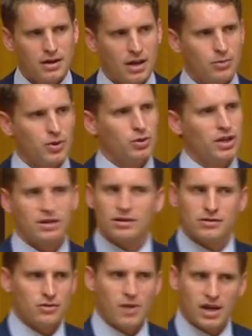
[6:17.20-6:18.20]
Now, Bill
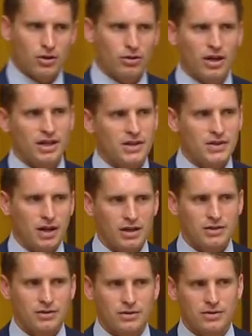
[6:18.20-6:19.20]
Leak, you may not like his
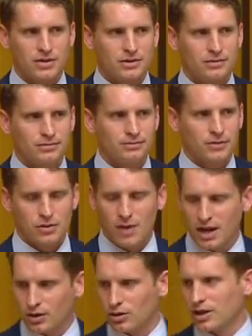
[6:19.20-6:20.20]
cartoons. You
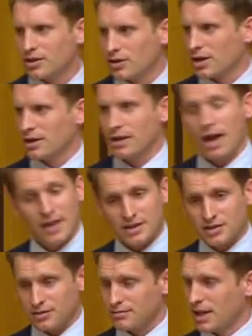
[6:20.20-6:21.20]
may not like your cartoons, and
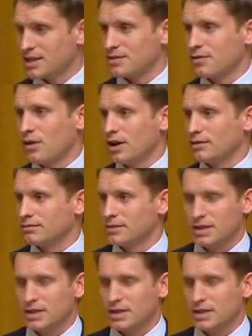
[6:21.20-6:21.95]
that's fine.